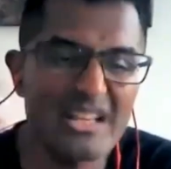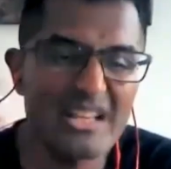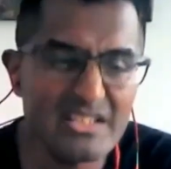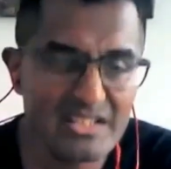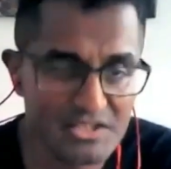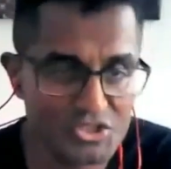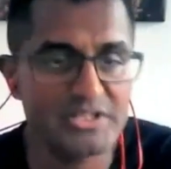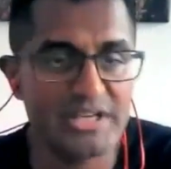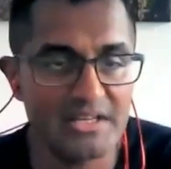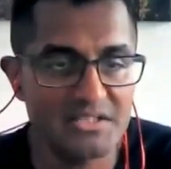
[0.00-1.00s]
our instinct
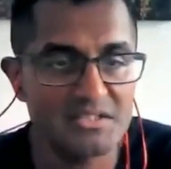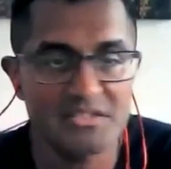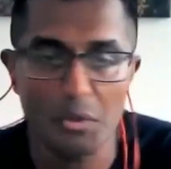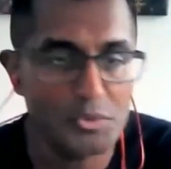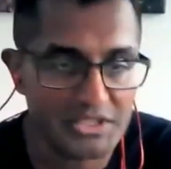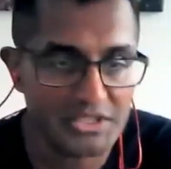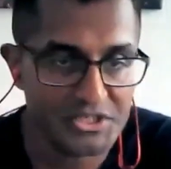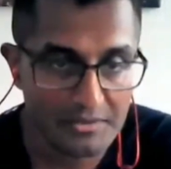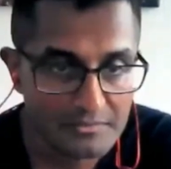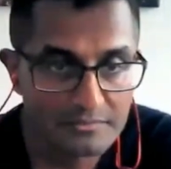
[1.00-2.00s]
should tell us, don't
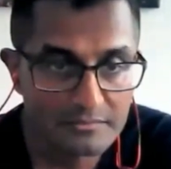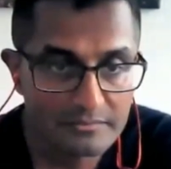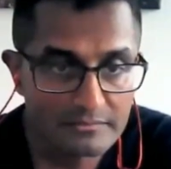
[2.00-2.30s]
touch it.